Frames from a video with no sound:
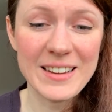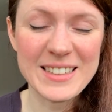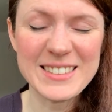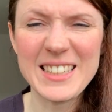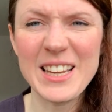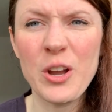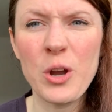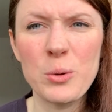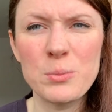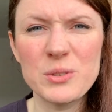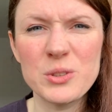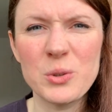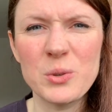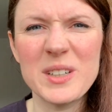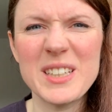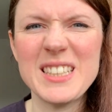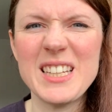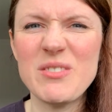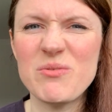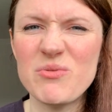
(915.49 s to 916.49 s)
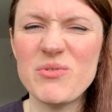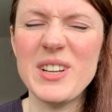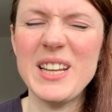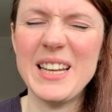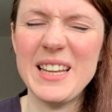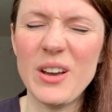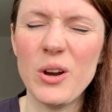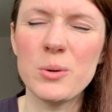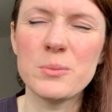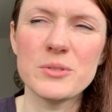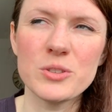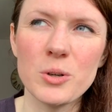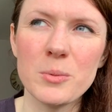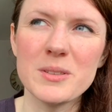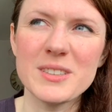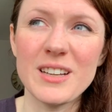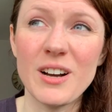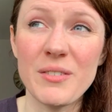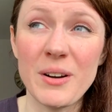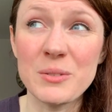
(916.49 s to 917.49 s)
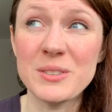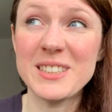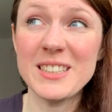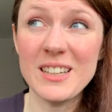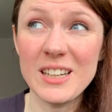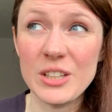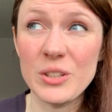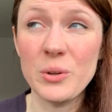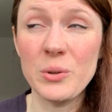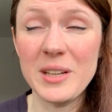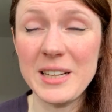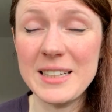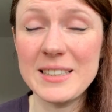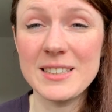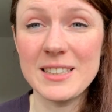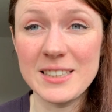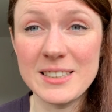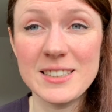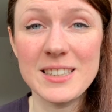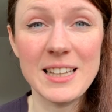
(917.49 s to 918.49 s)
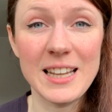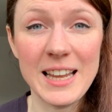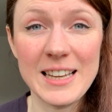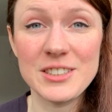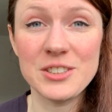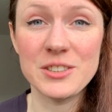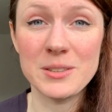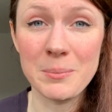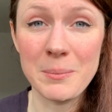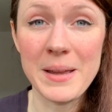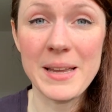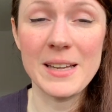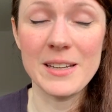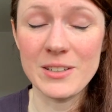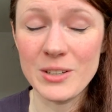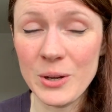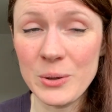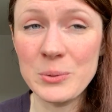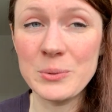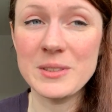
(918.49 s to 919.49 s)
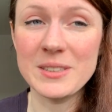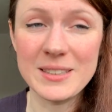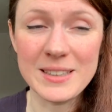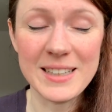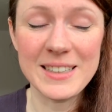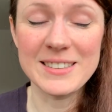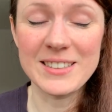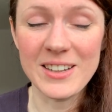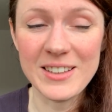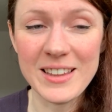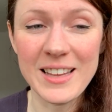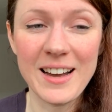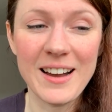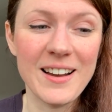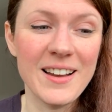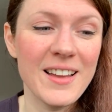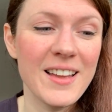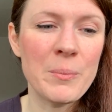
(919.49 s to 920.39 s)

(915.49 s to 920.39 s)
I say homeschooled, I didn't really homeschool myself. I was still at uni listening to the lectures and making notes and things like that.